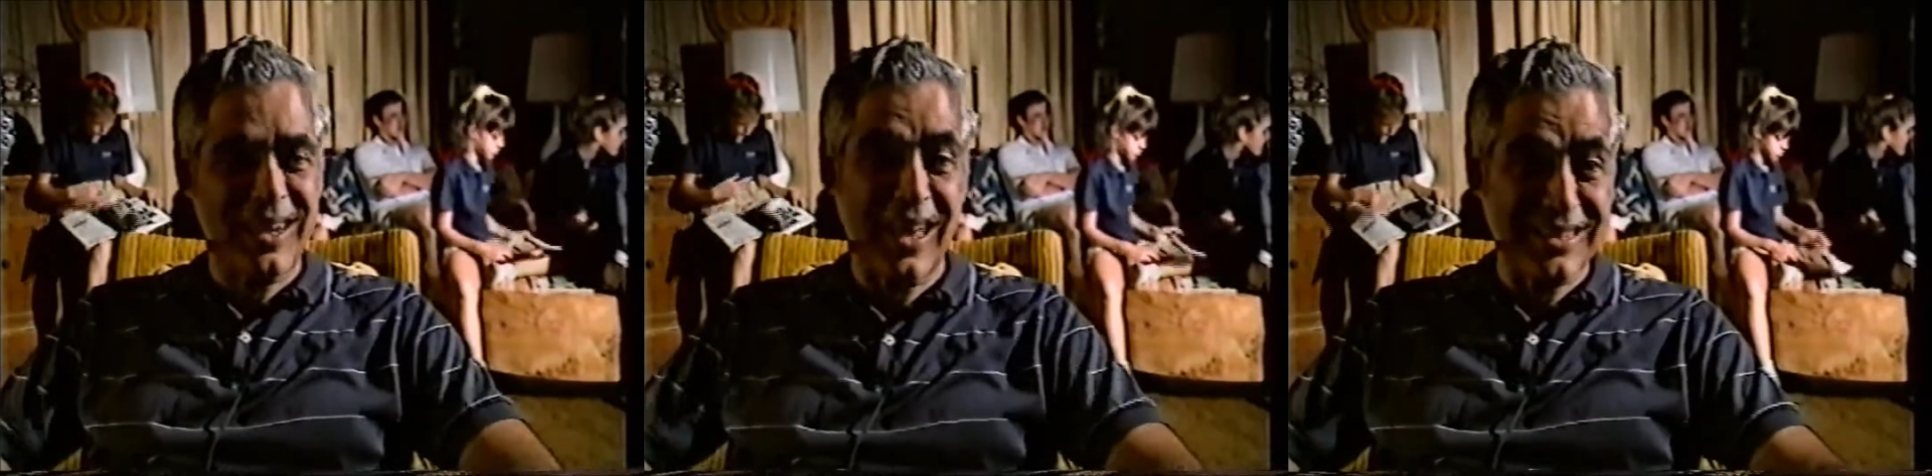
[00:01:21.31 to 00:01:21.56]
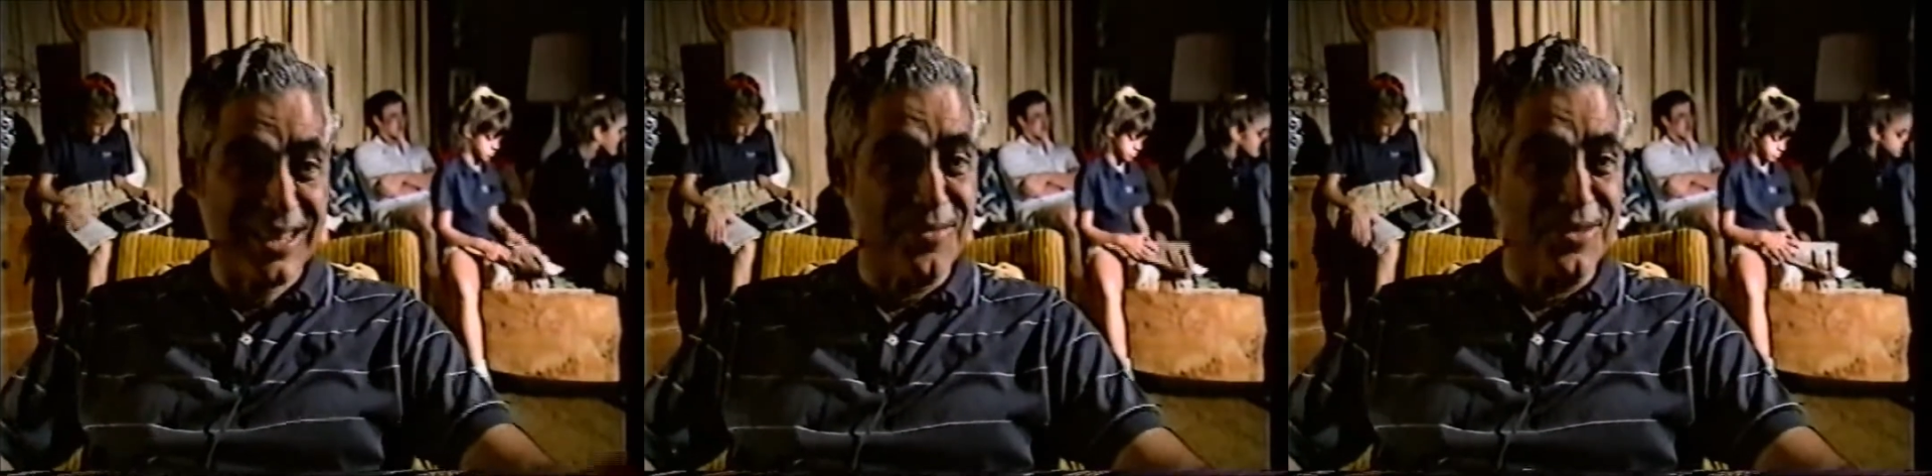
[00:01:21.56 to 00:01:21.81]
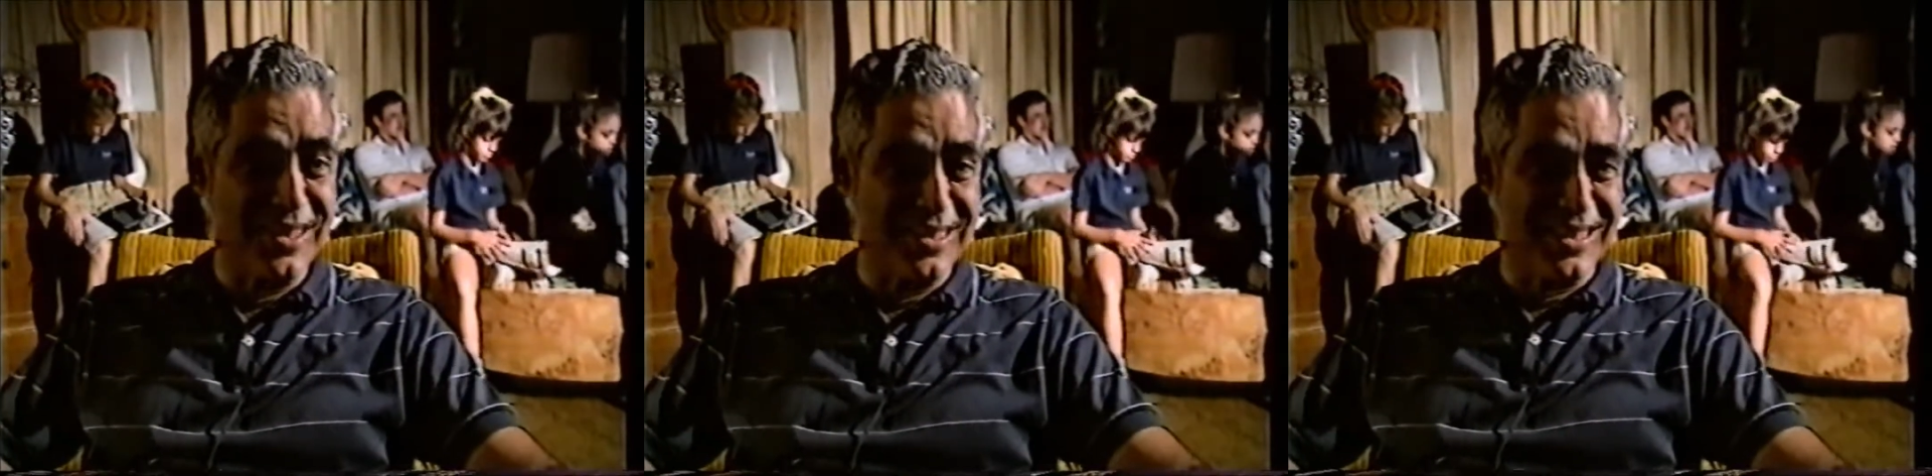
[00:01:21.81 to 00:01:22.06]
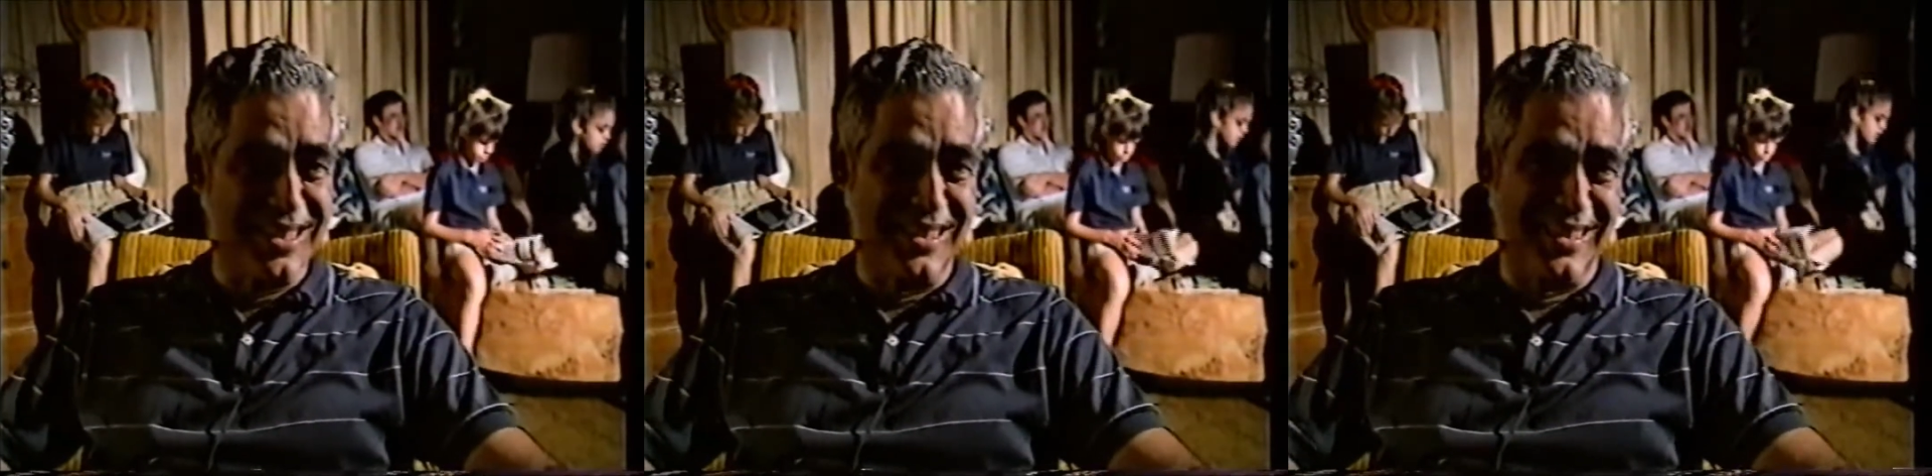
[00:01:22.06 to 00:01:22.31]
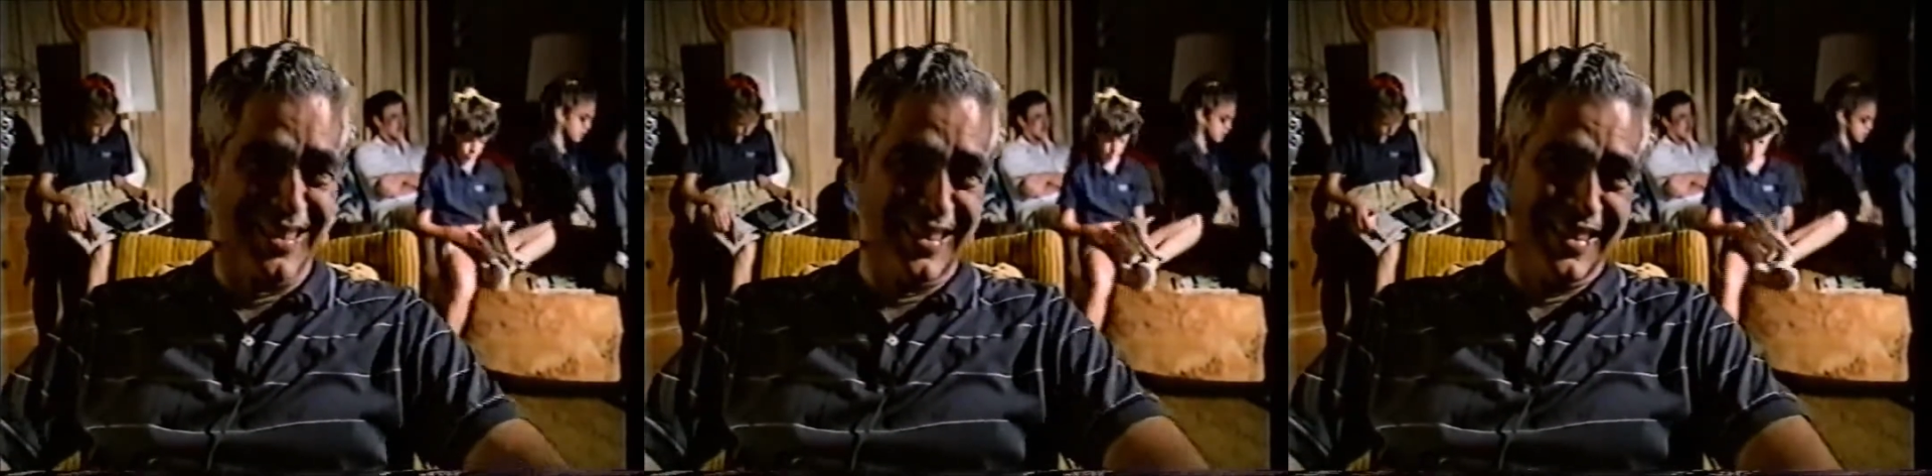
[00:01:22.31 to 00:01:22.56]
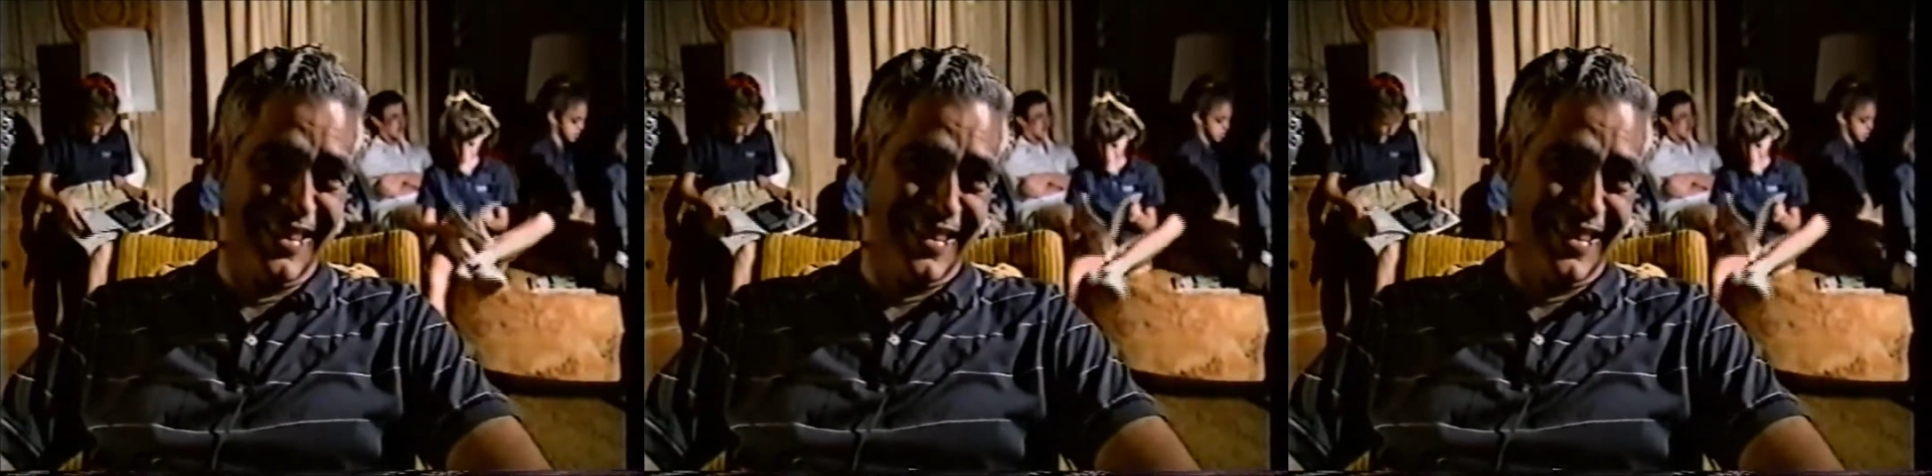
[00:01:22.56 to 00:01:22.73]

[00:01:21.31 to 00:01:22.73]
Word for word: Like to have another 10.